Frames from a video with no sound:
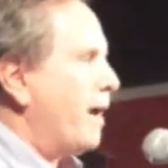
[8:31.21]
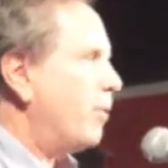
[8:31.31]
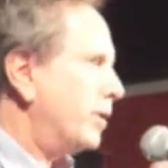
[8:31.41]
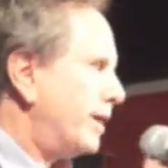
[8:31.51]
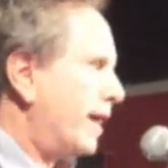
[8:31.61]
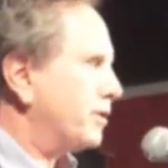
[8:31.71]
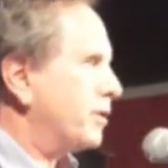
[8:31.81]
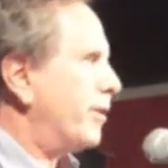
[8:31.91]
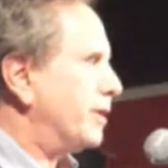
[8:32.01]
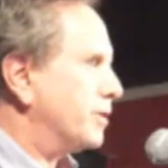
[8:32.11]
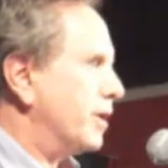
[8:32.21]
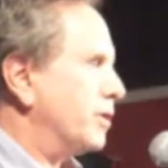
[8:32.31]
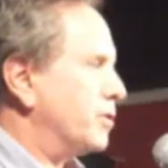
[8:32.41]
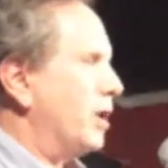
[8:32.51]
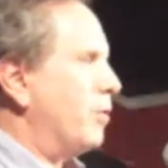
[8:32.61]
I went down to Penn
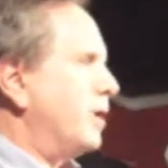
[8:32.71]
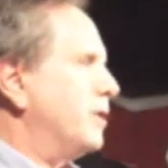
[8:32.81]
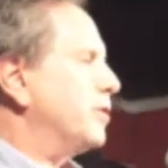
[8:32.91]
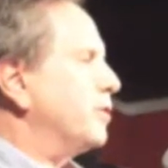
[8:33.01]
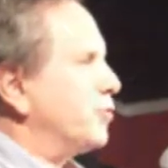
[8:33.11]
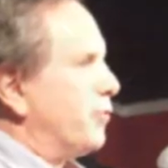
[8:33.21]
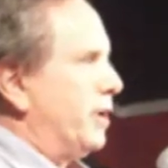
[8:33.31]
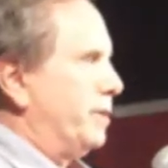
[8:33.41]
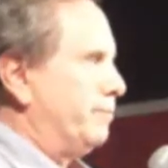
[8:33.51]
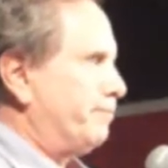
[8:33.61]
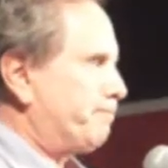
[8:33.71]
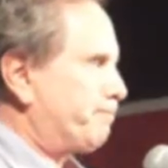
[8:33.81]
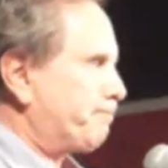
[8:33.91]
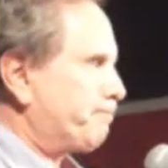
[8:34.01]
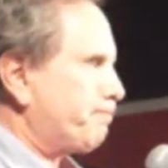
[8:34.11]
Station. I went into the train.
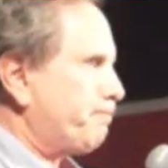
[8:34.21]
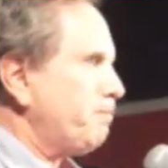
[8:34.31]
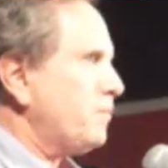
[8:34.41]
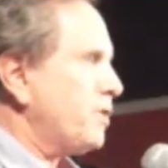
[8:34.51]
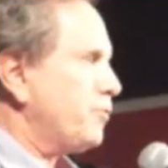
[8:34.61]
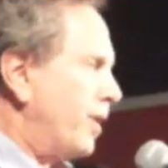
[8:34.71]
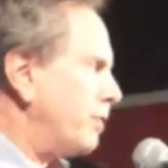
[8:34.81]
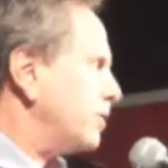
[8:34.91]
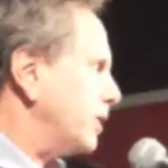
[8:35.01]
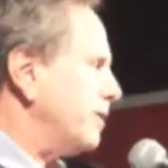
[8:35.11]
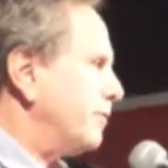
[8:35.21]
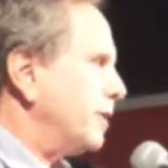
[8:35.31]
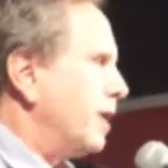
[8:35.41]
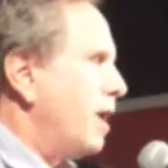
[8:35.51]
The train was leaving.